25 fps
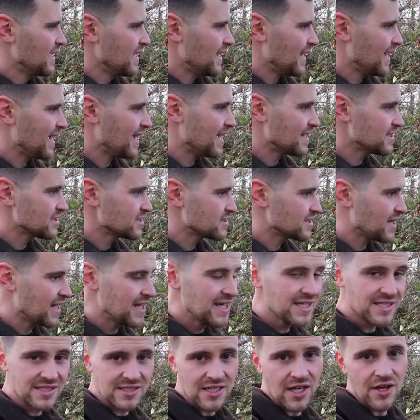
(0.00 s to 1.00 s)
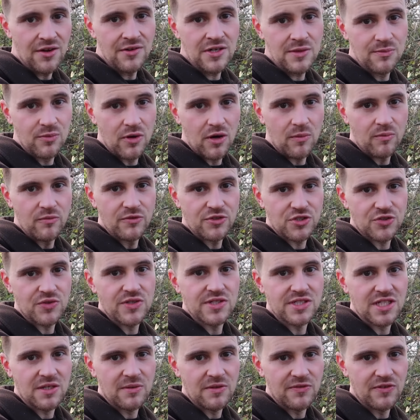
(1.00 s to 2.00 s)
And that isn't the only problem with
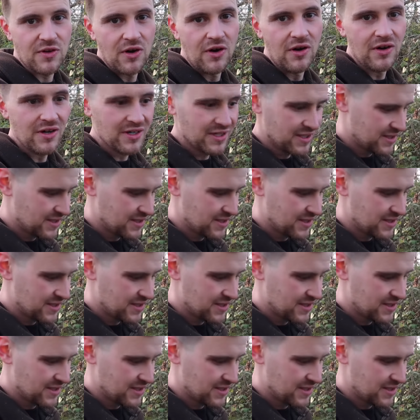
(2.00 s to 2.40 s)
trees that we've got.